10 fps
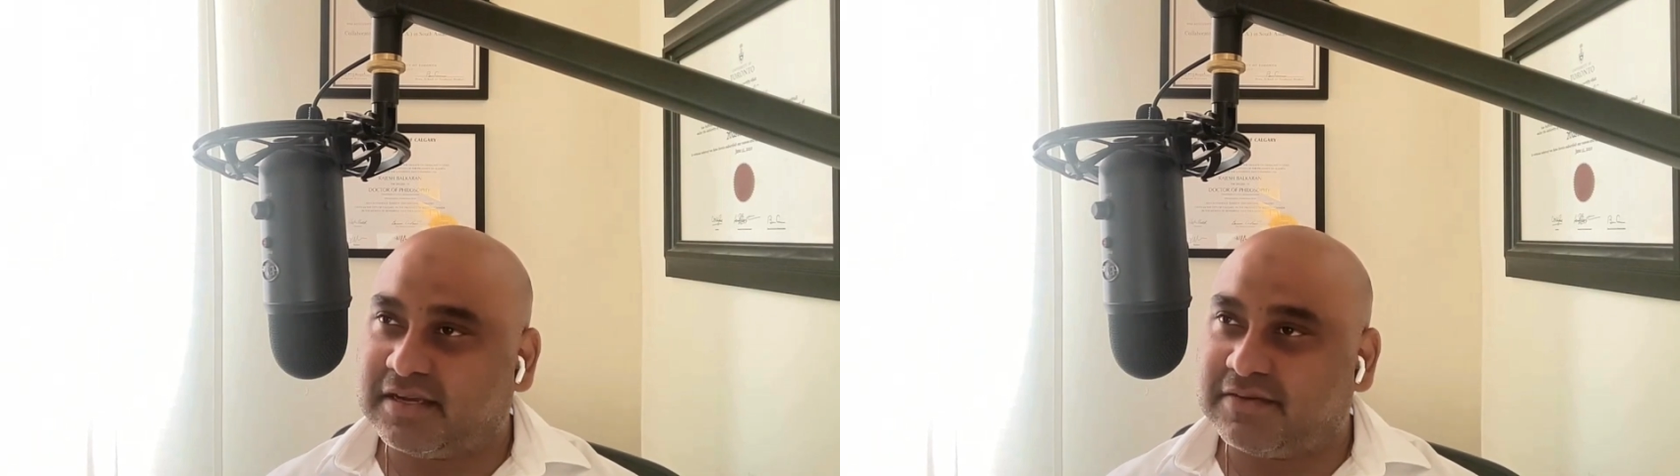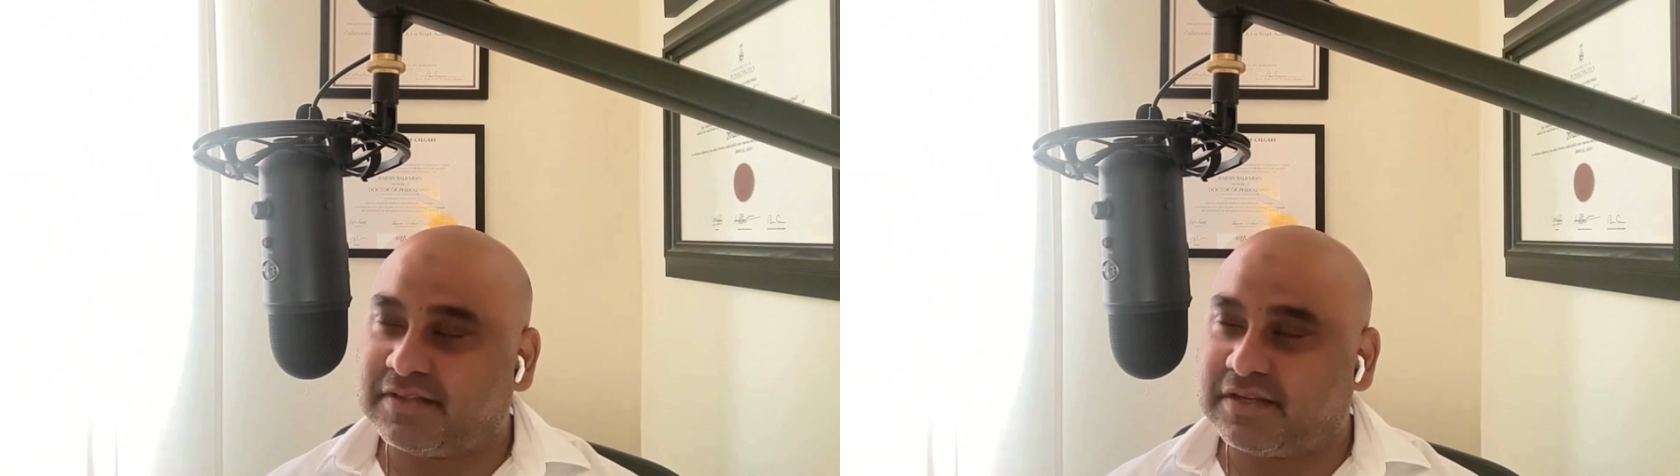
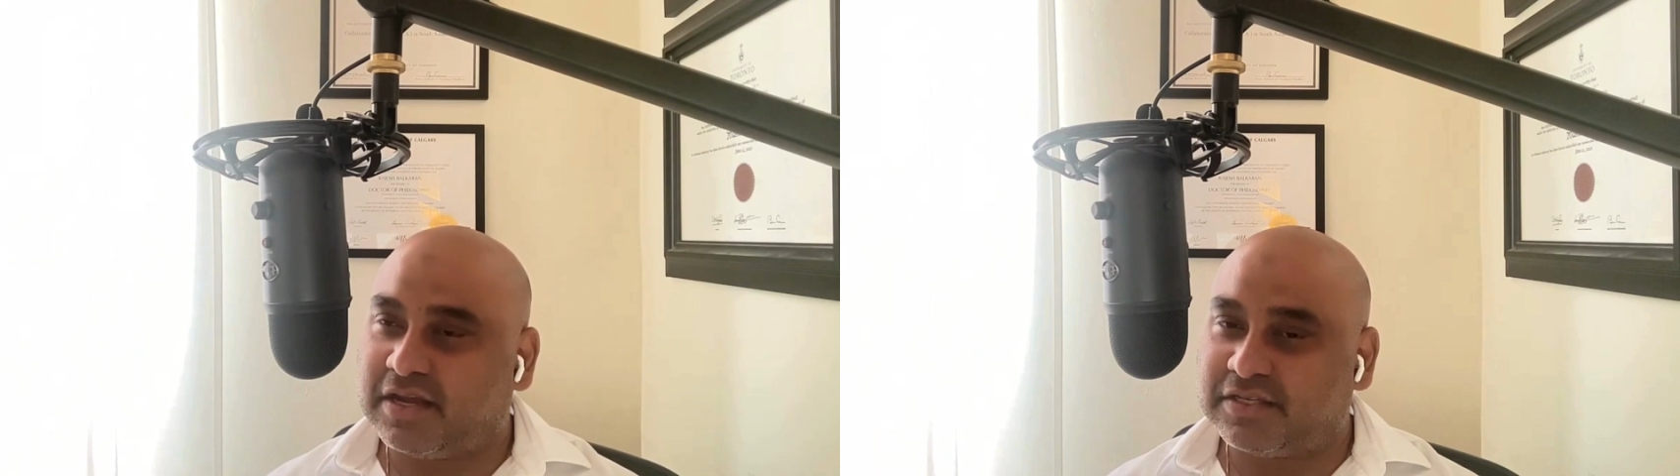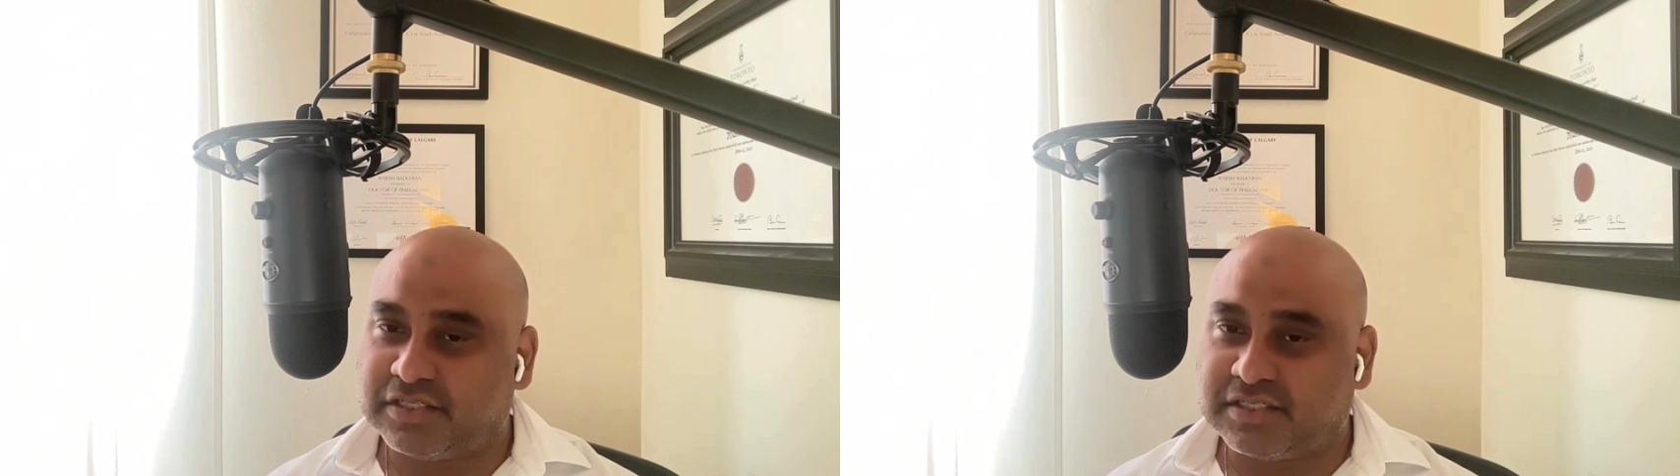of the
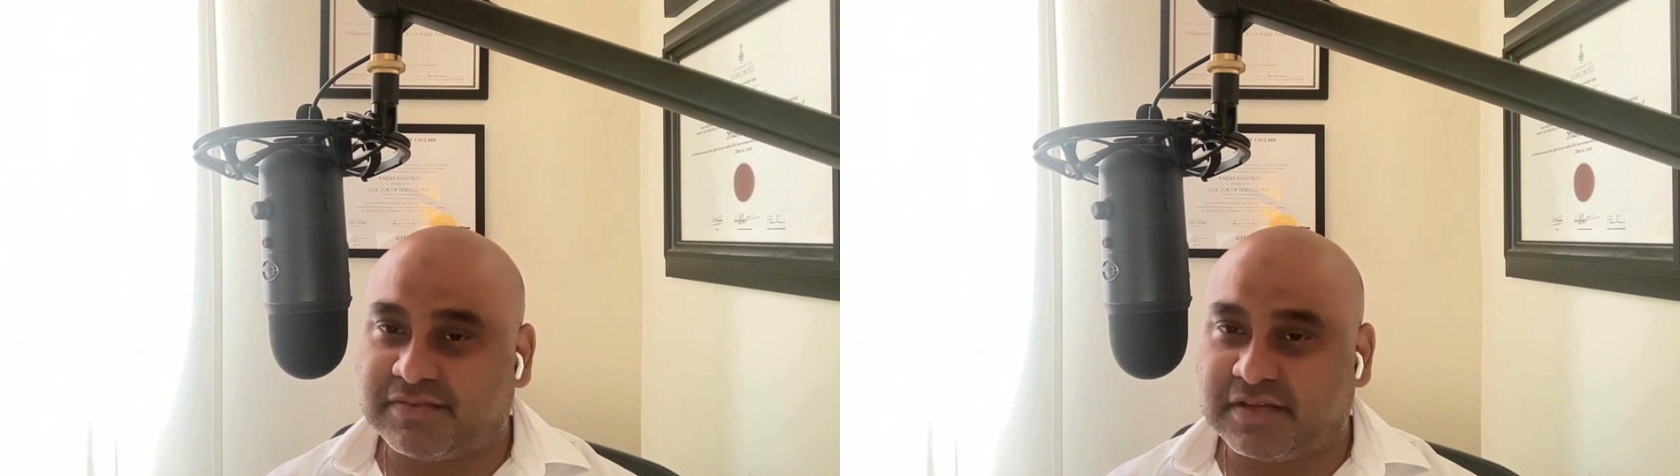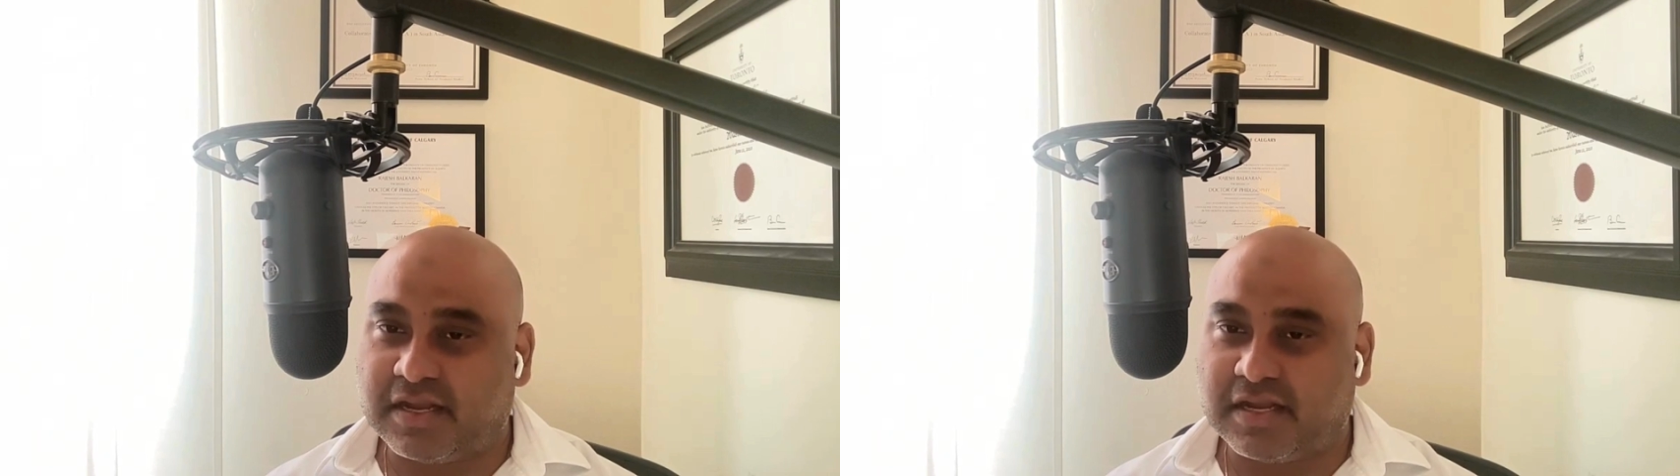Ganges
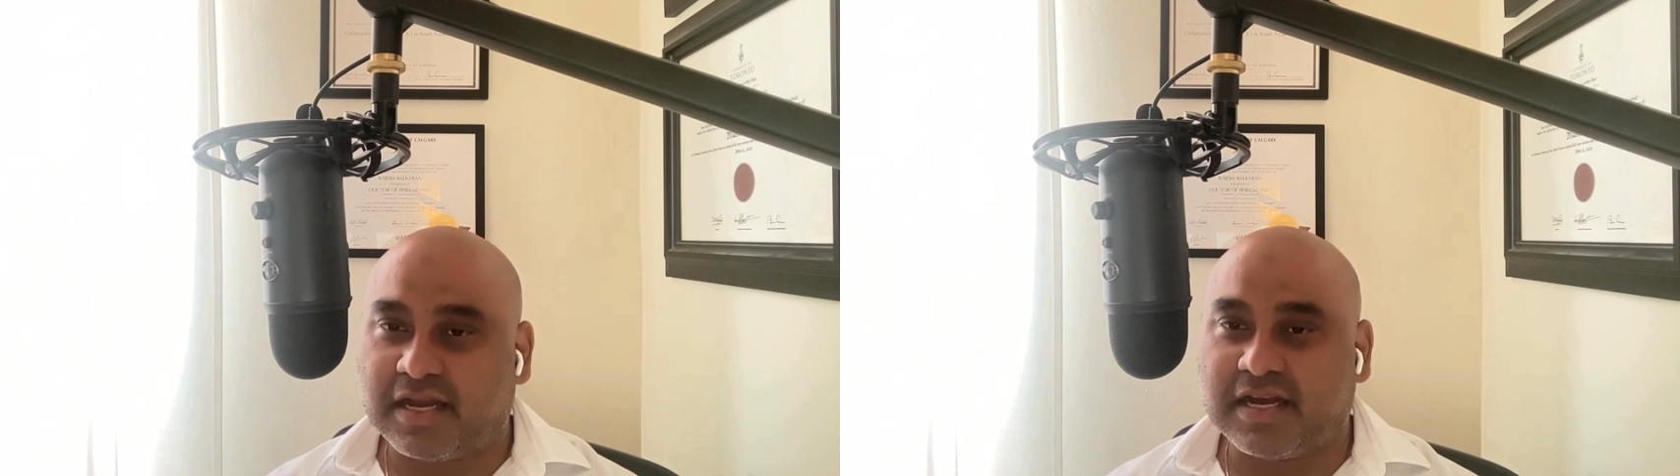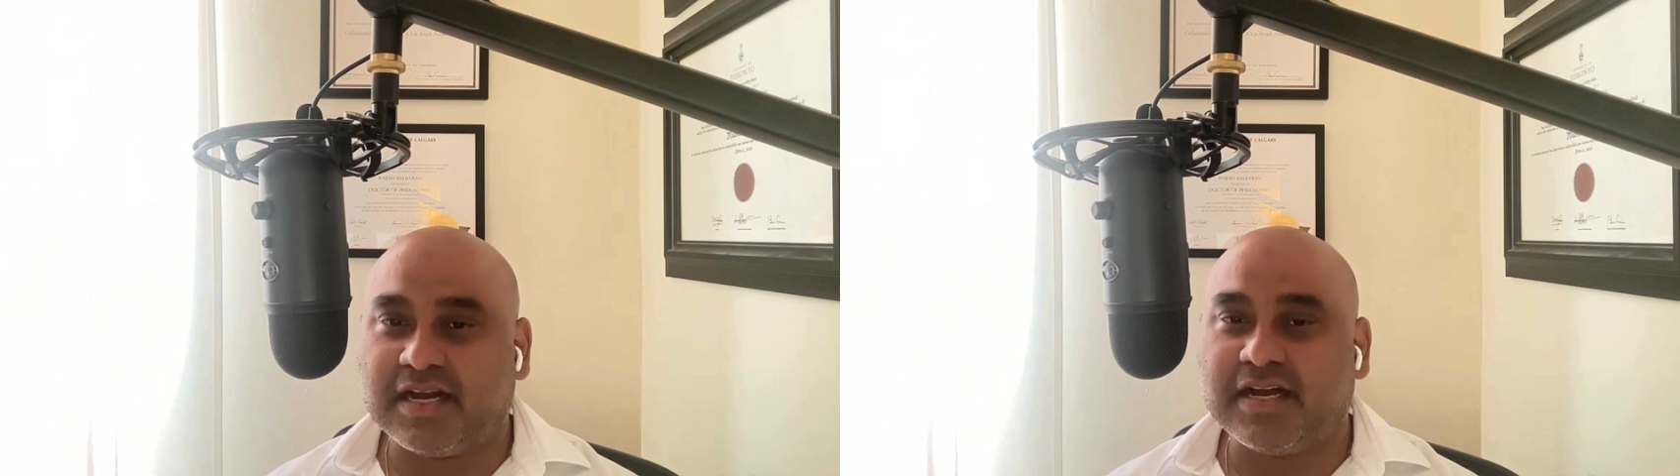of the
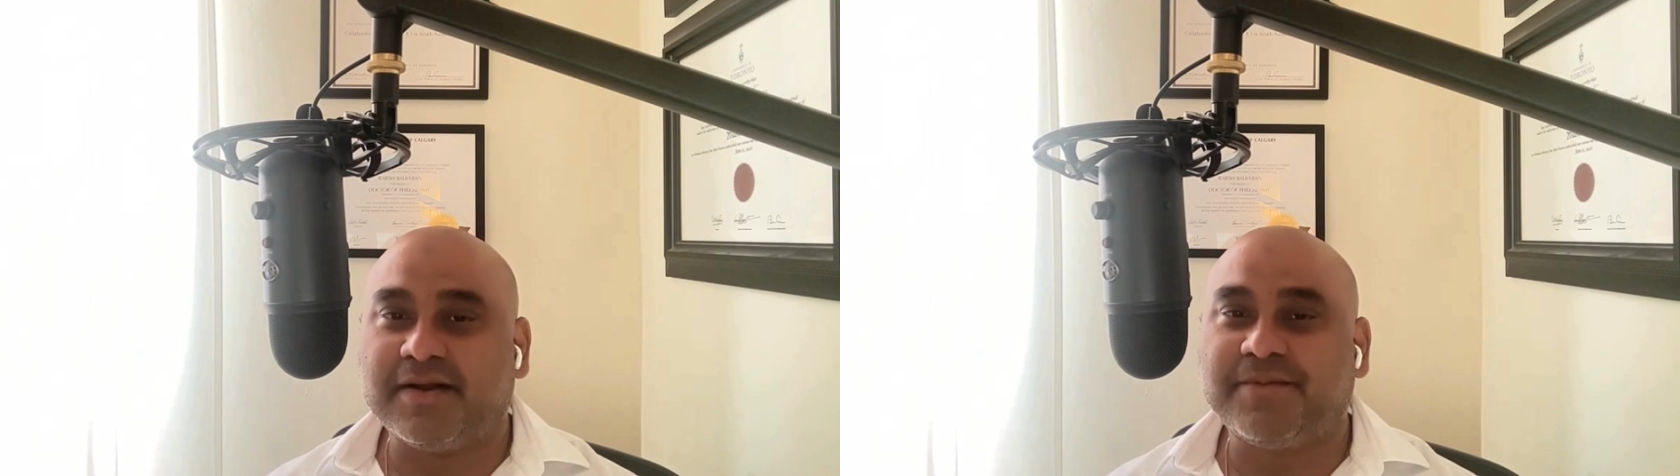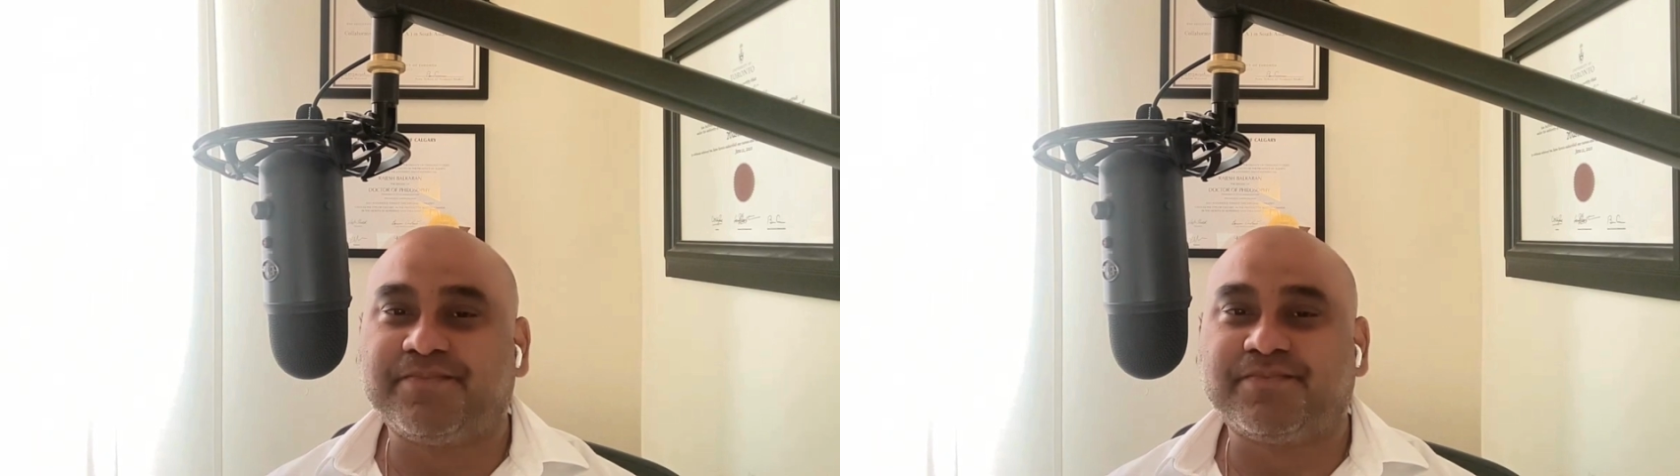
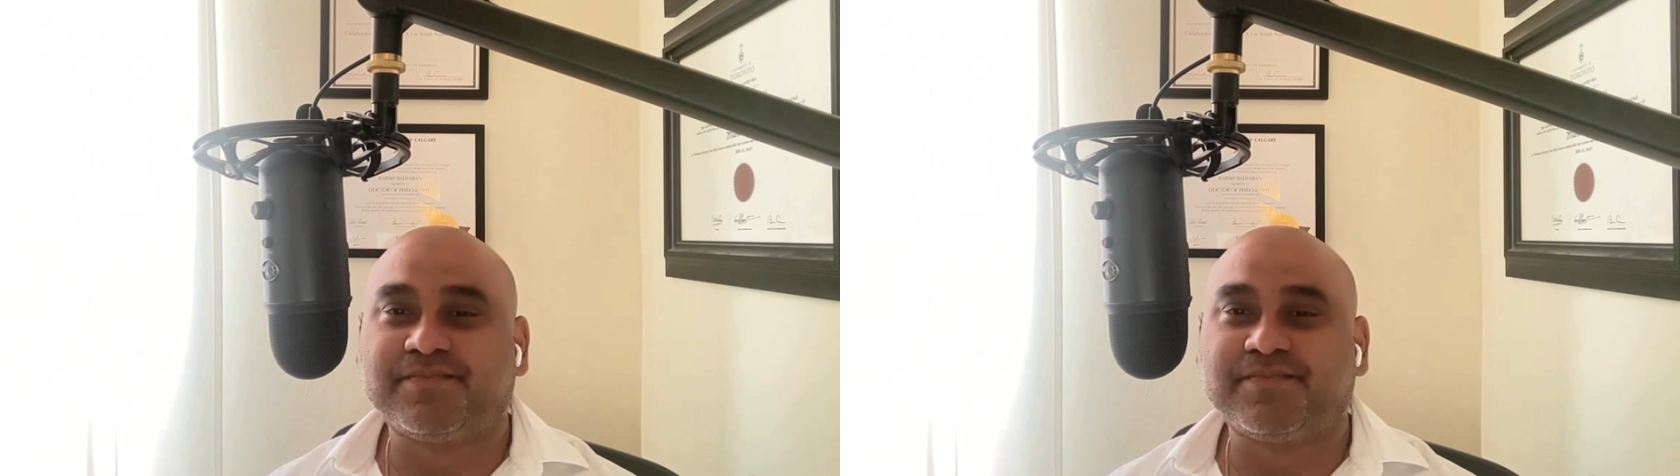Ganga.